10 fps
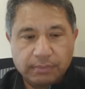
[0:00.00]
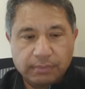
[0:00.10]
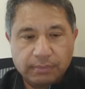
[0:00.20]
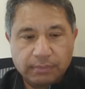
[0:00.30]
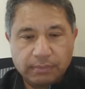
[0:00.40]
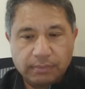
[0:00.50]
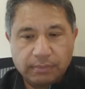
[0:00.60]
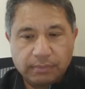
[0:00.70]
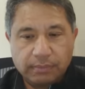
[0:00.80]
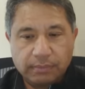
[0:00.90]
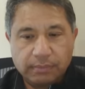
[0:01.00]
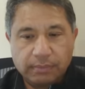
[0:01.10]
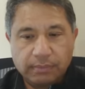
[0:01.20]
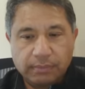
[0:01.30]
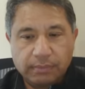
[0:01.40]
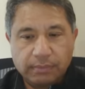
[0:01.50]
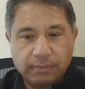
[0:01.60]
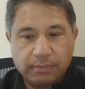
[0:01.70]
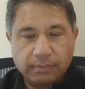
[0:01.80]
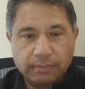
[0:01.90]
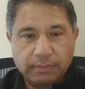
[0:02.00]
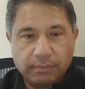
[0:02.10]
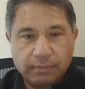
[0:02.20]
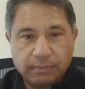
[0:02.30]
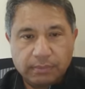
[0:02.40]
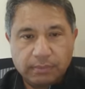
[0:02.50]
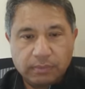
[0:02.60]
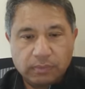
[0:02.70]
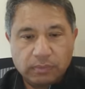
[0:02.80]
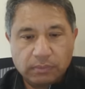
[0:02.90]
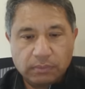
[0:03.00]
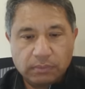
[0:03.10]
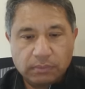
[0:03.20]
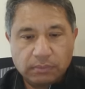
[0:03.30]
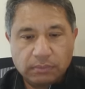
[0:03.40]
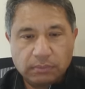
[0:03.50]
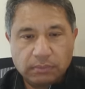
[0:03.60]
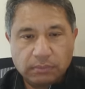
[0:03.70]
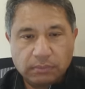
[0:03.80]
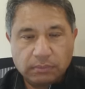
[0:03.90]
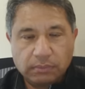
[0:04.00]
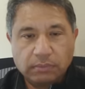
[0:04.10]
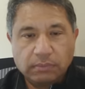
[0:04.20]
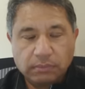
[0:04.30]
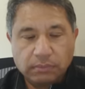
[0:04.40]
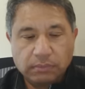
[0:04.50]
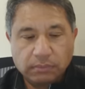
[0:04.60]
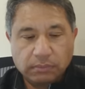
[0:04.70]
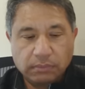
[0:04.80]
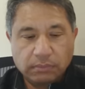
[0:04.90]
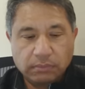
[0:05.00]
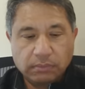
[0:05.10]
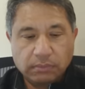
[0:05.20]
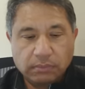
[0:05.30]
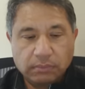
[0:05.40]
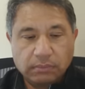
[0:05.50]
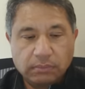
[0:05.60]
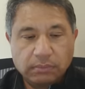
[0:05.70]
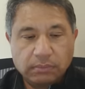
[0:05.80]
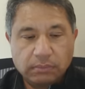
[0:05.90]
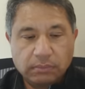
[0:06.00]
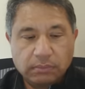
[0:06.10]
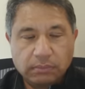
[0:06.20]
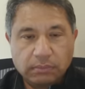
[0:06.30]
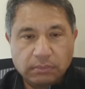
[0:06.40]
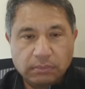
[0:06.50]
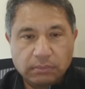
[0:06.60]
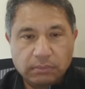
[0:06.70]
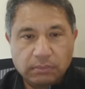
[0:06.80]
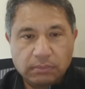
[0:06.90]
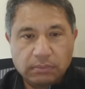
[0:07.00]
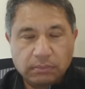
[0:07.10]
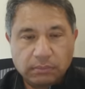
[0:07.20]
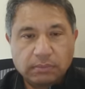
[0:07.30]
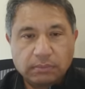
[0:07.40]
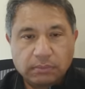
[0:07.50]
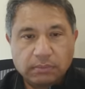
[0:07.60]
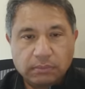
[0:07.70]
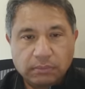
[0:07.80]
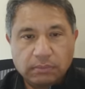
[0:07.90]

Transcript: No words are spoken by the person on screen.